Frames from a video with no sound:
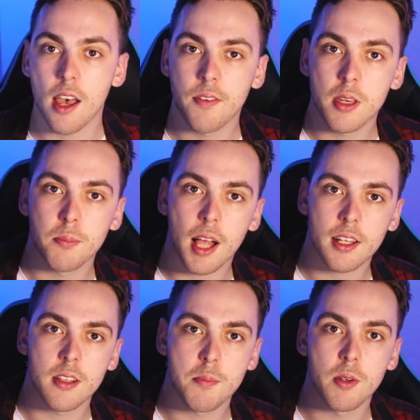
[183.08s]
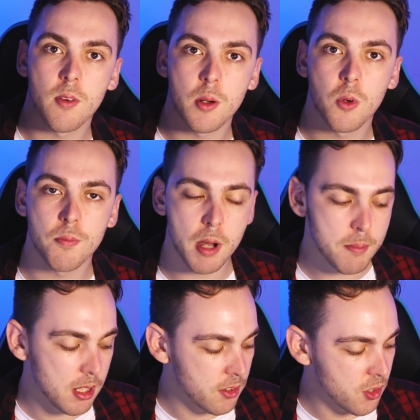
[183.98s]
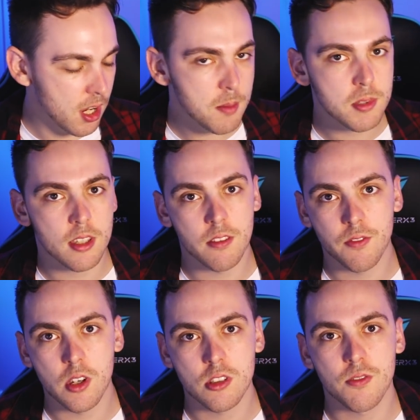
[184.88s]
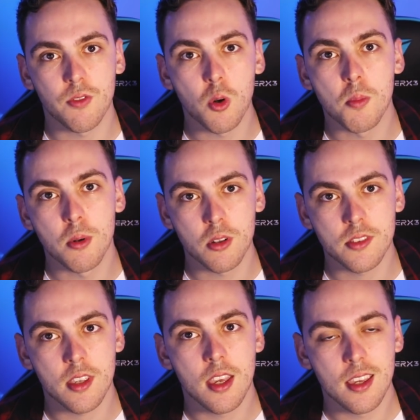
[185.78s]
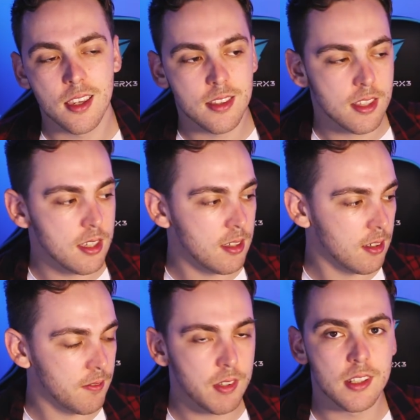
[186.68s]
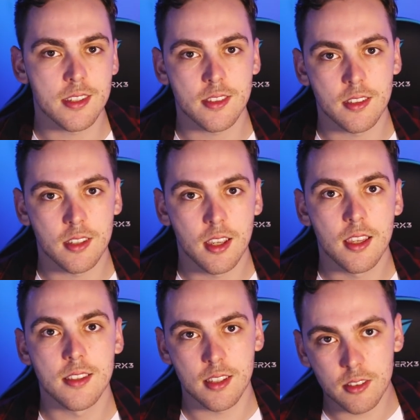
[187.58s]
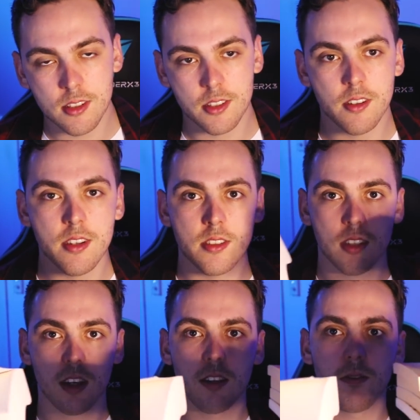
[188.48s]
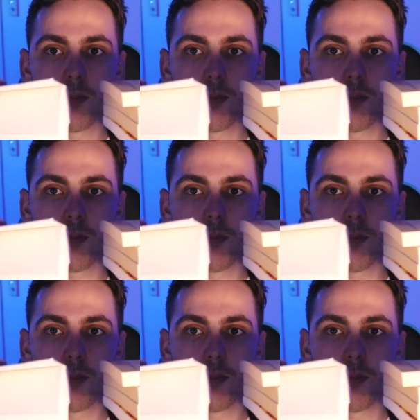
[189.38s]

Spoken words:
I have here Black Leopard, Red Wolf by Marlon James, and the first four books in the Felix and Zelda series, and